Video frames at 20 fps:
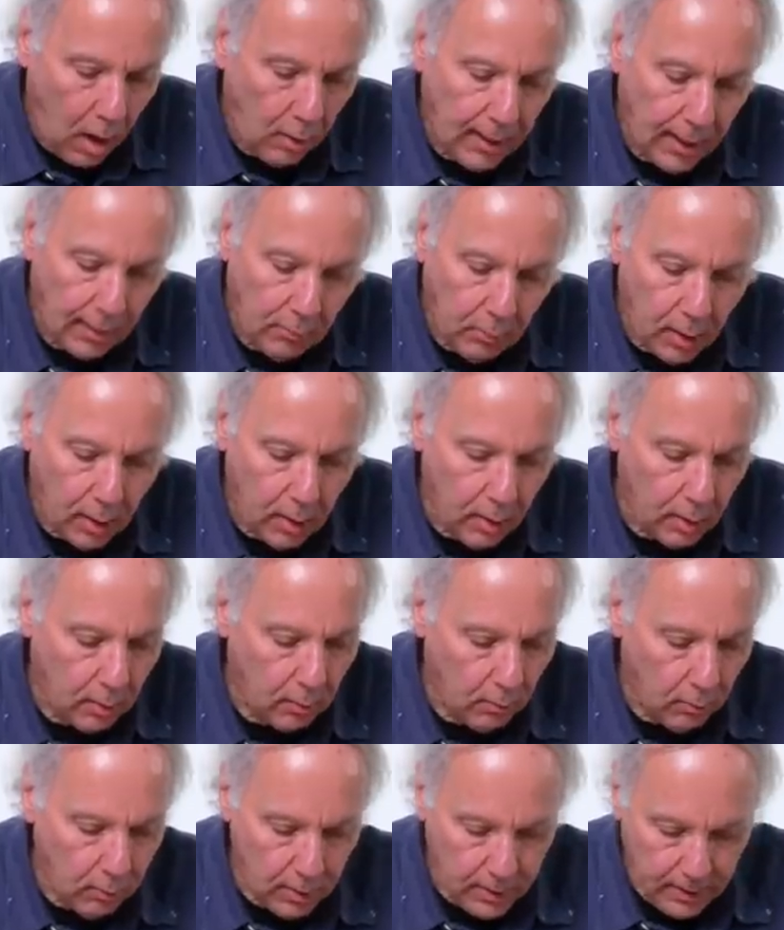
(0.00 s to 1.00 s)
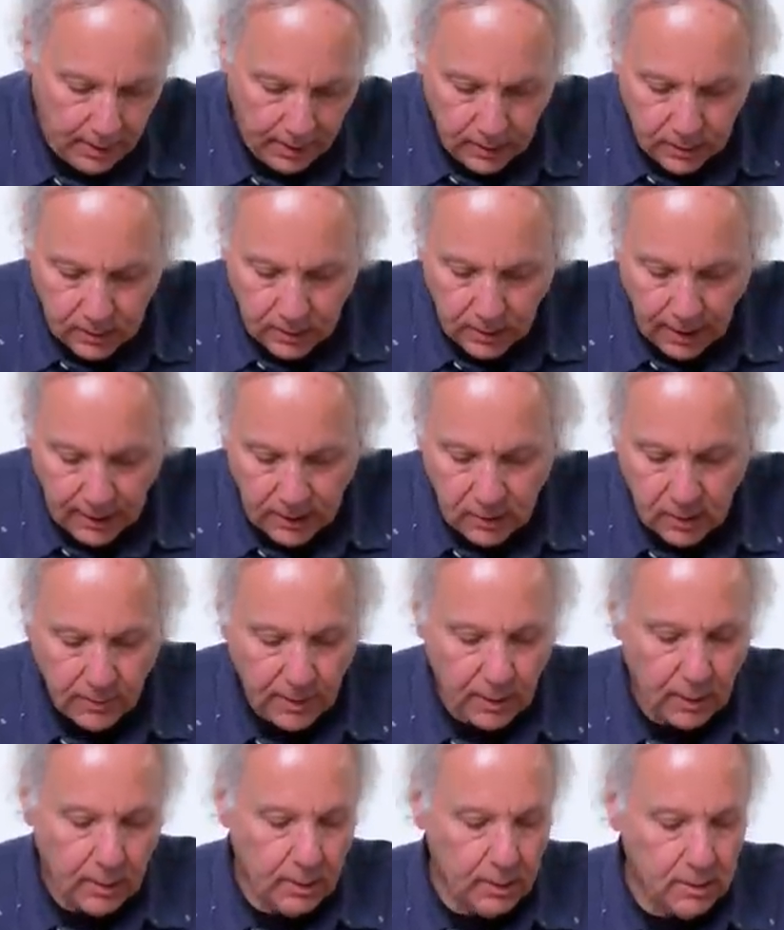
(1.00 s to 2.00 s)
Okay, well, what is nice
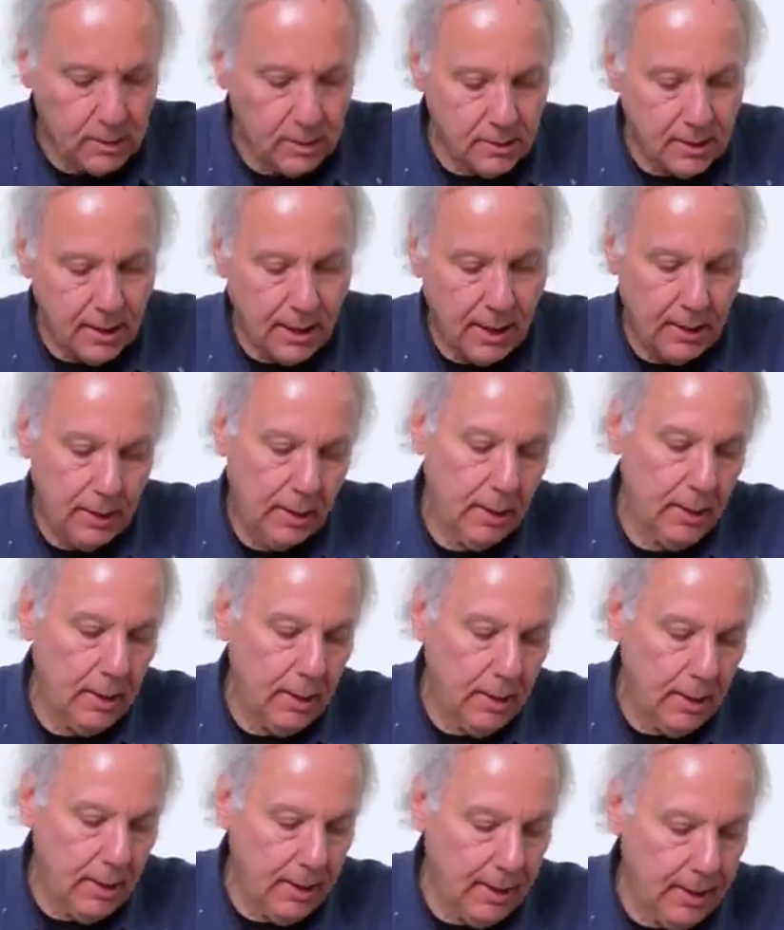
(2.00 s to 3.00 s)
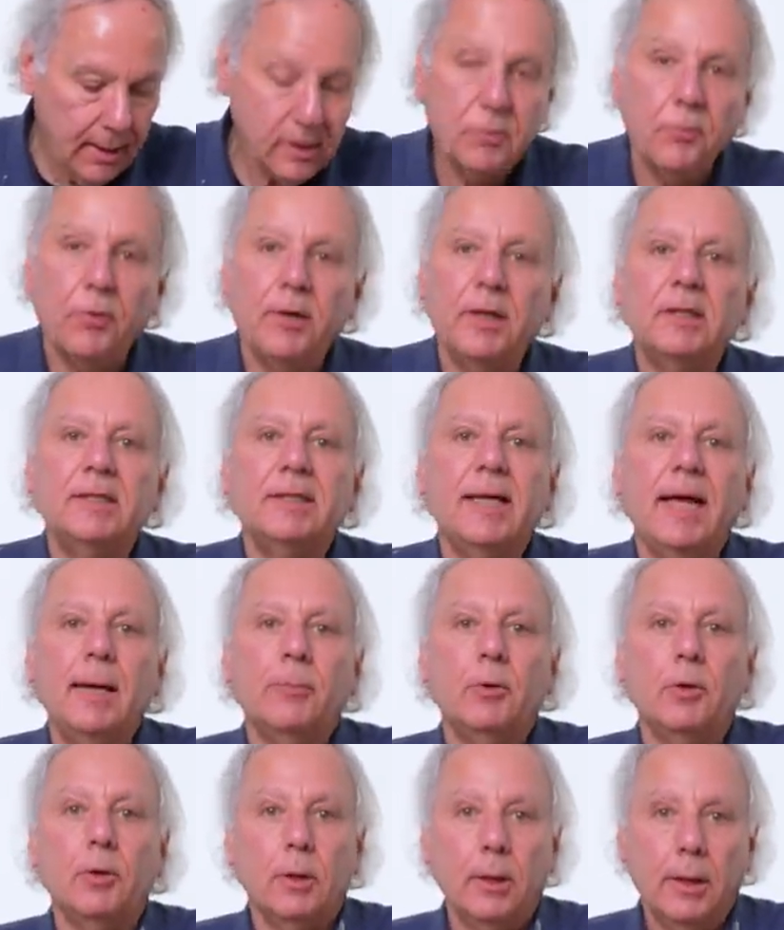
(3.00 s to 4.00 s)
about this is that it's pretty
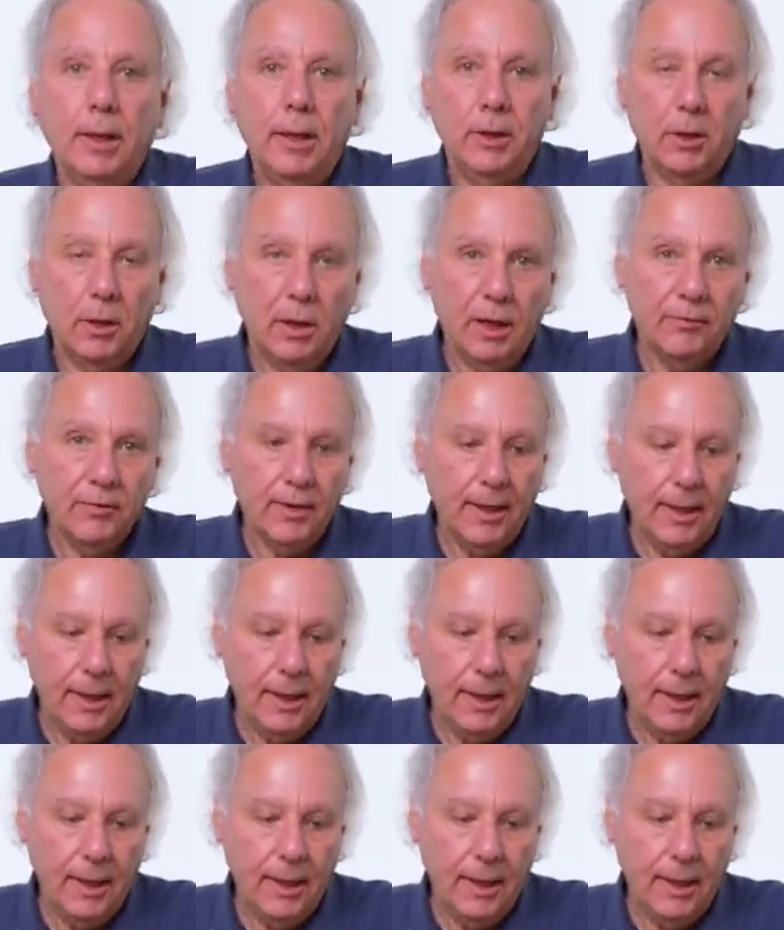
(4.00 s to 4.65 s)
stable in your left